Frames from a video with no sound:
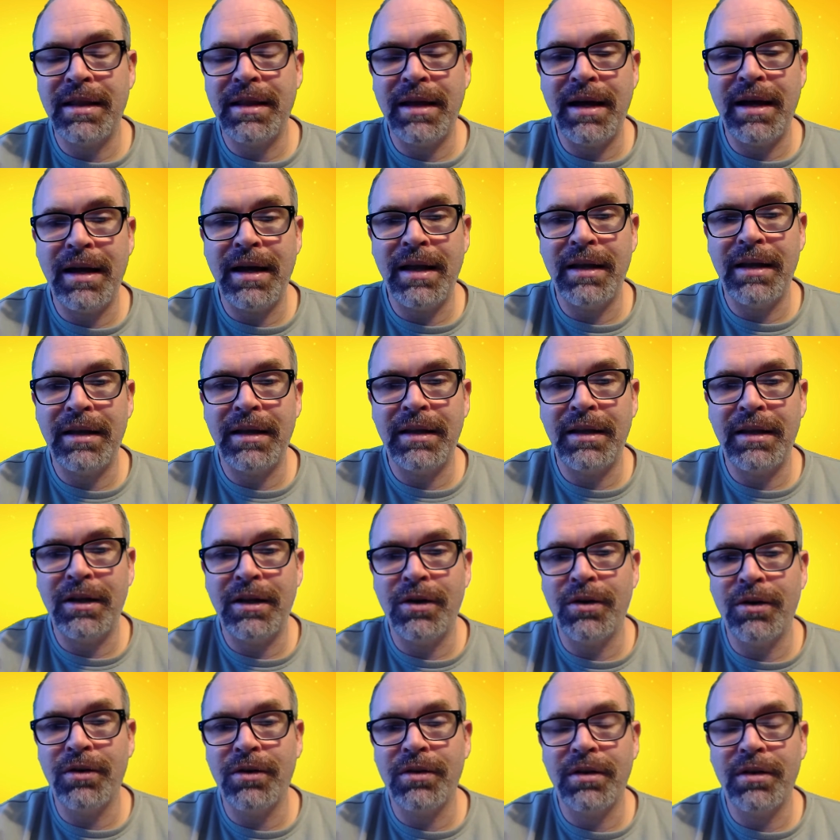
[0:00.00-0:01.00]
that the
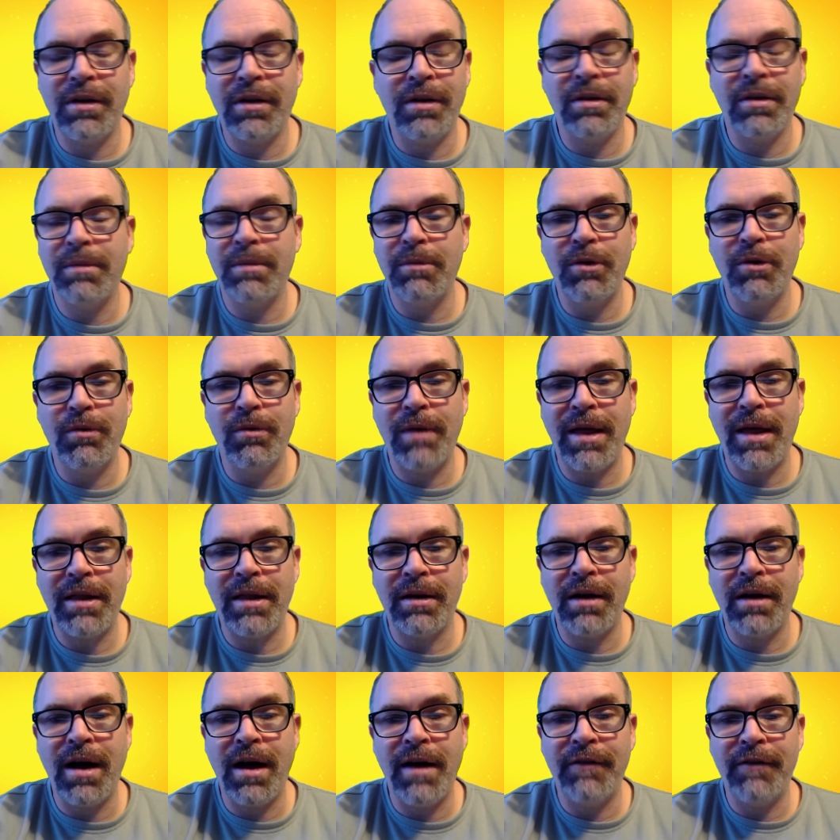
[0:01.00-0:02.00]
Earth, or the moon
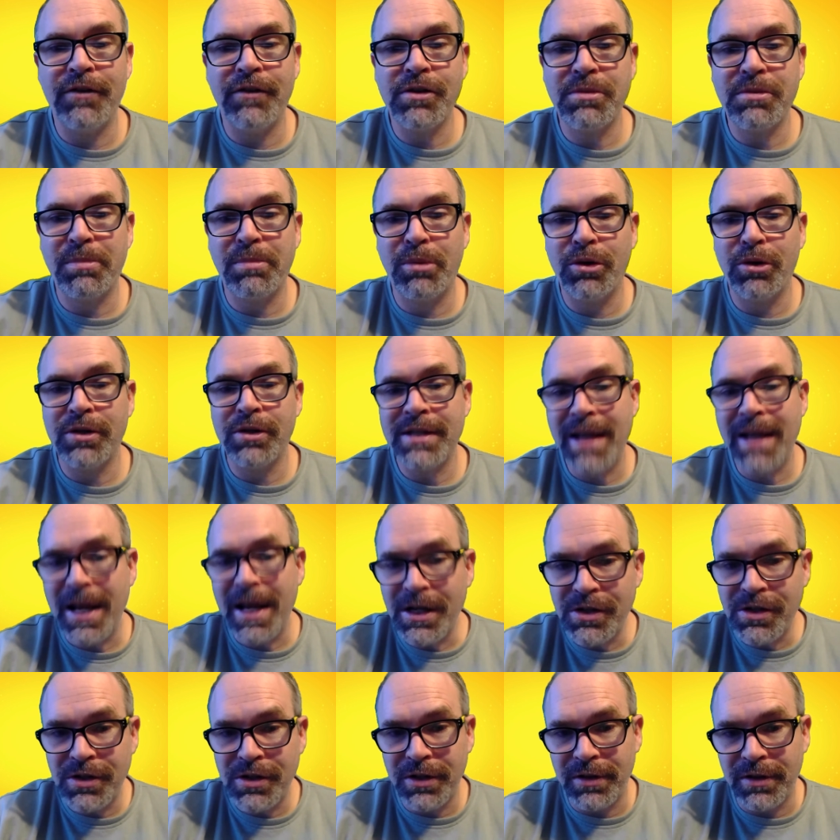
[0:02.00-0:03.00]
rather, offers
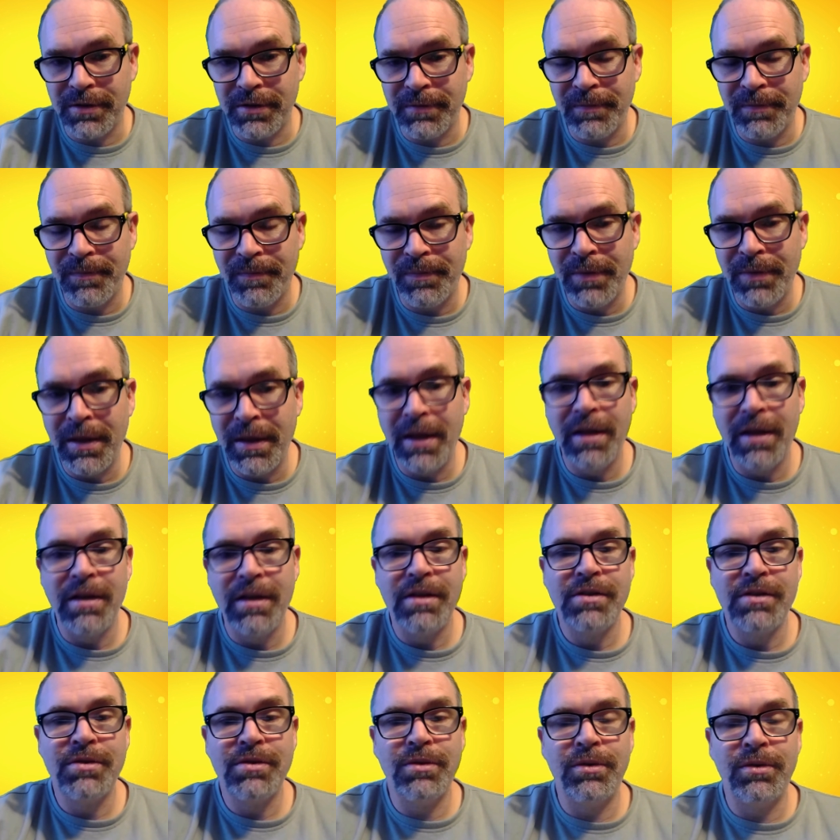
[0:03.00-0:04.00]
protection
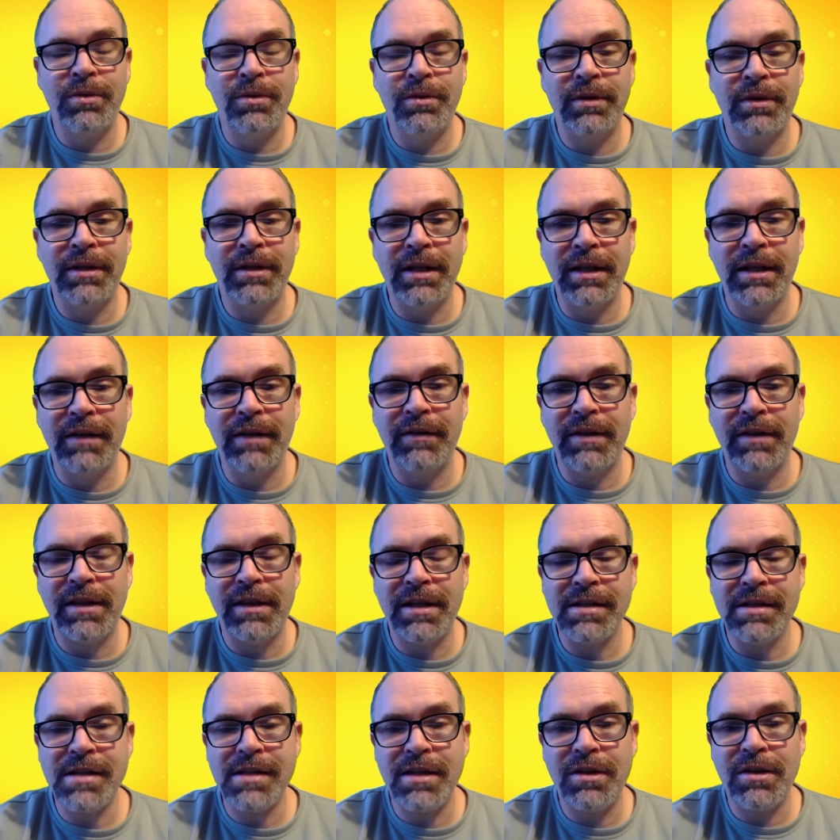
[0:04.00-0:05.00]
to the living
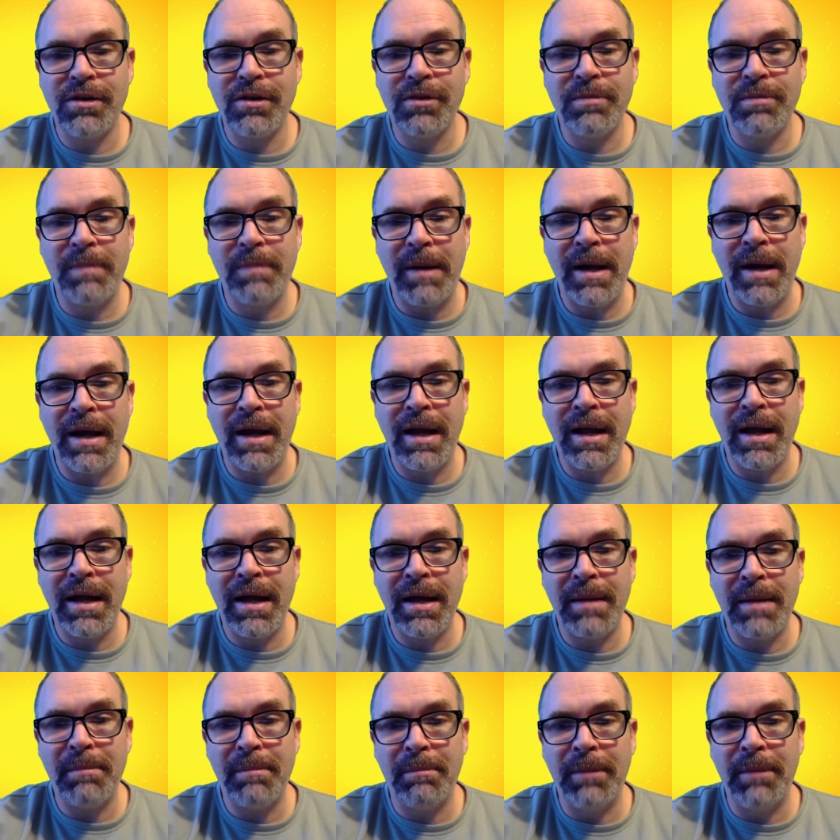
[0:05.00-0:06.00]
things on the Earth
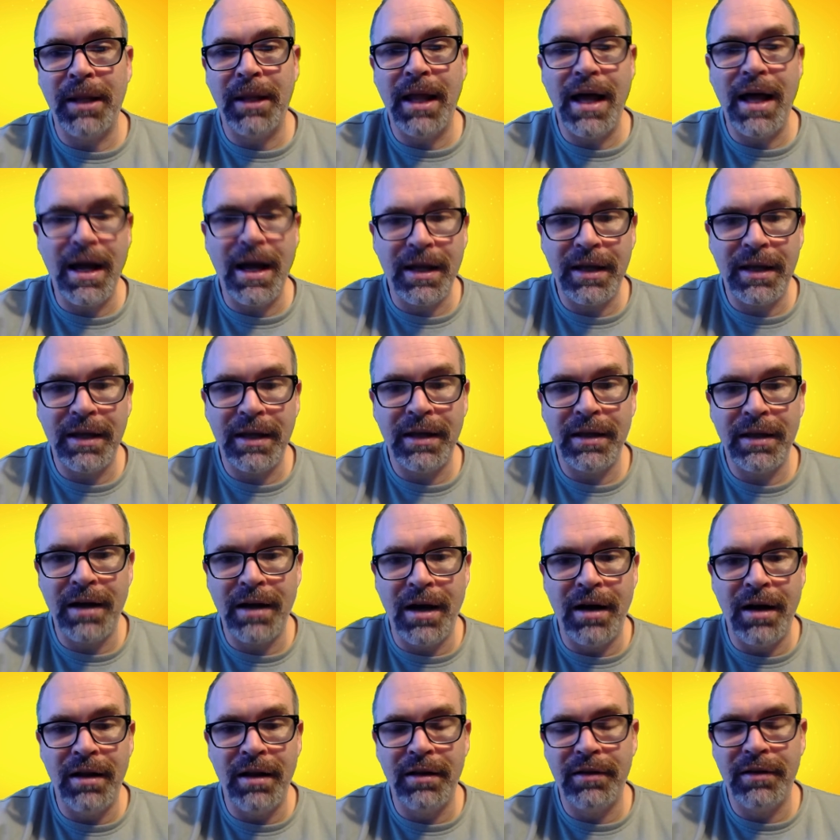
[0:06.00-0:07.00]
by blocking
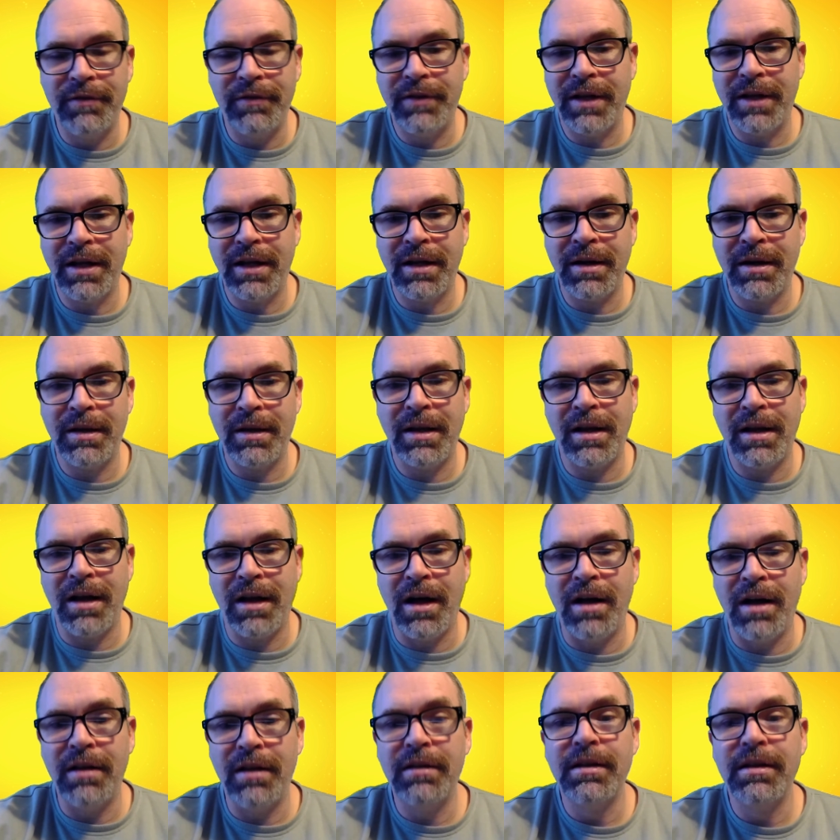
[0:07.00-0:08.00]
all of the not
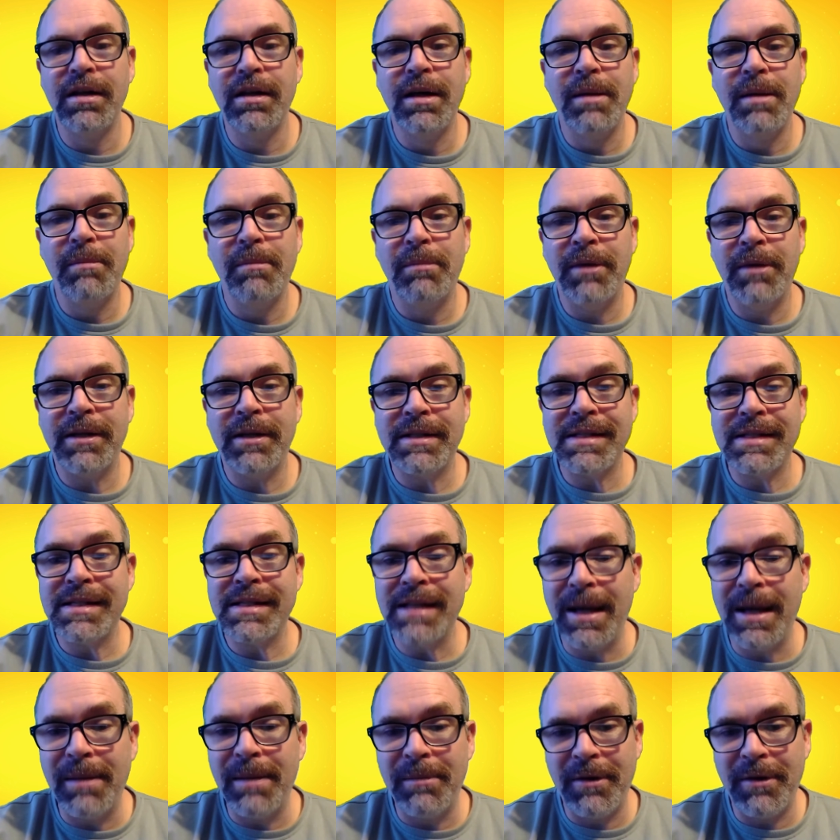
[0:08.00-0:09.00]
all, but
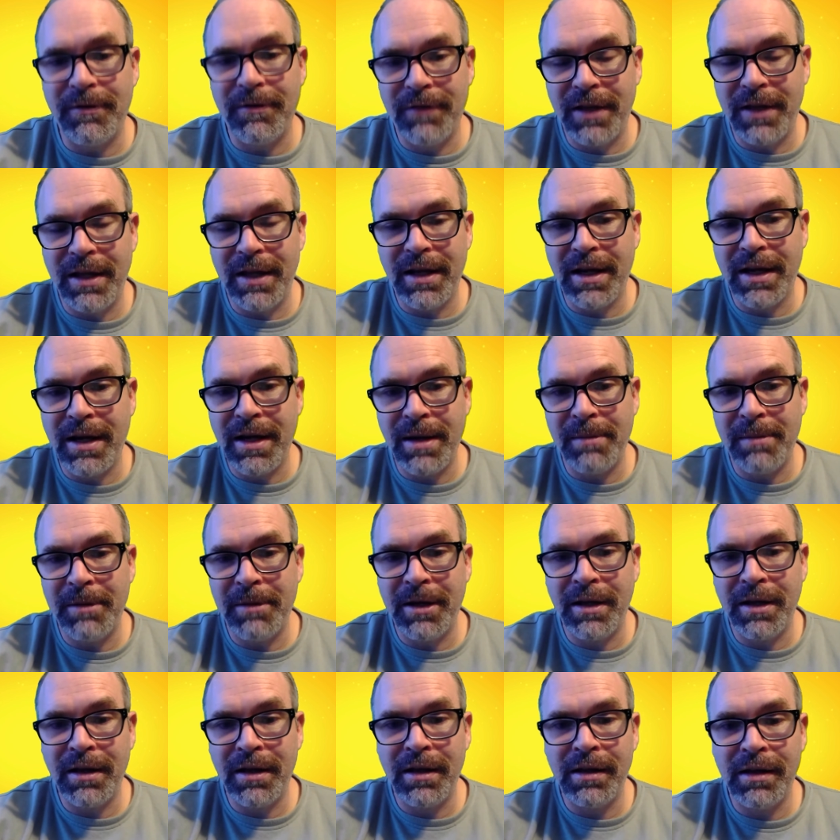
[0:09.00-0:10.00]
some of the
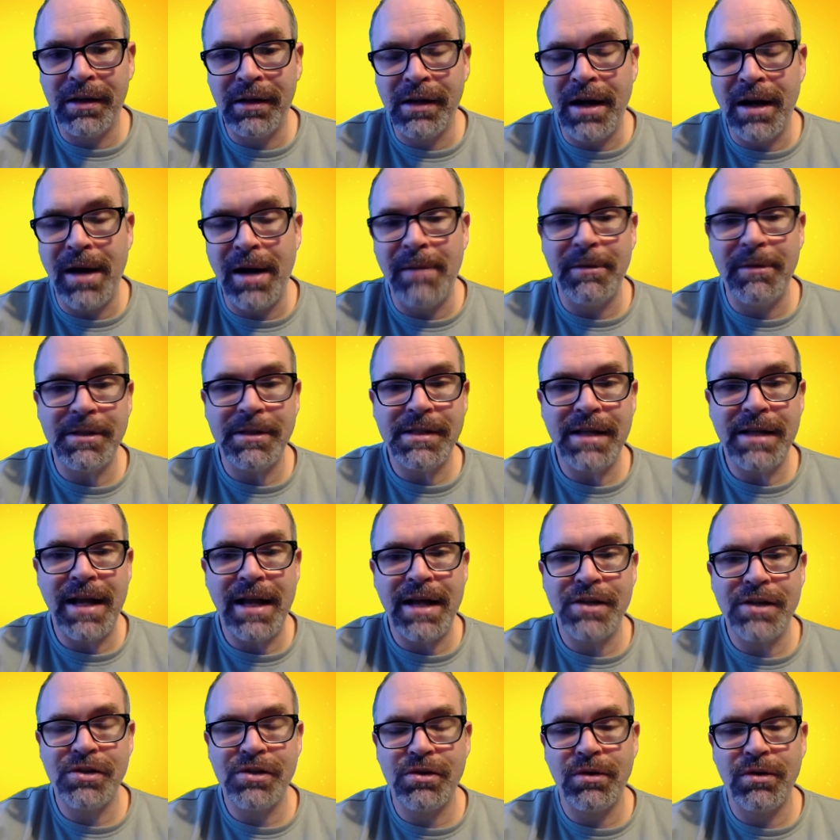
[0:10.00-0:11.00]
incoming comets and
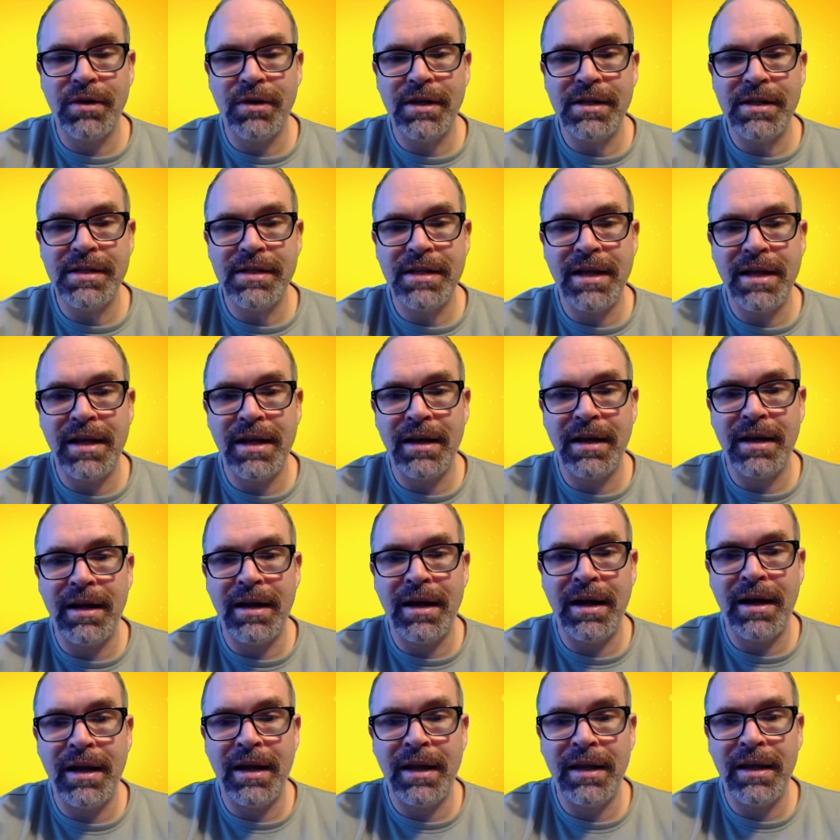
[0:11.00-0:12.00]
asteroids that
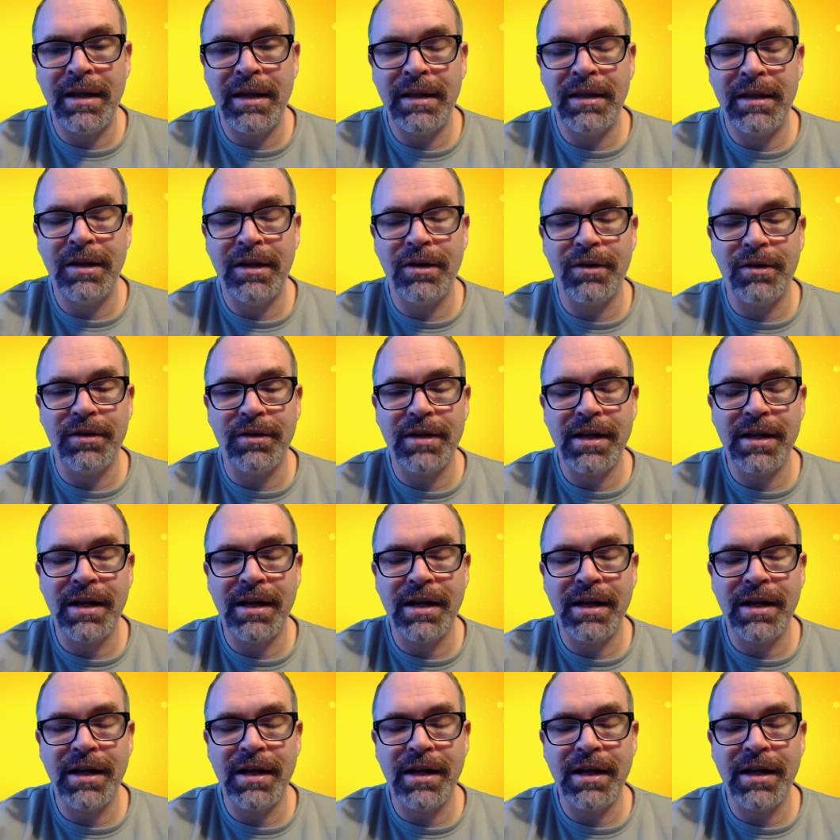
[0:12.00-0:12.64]
hit the Earth.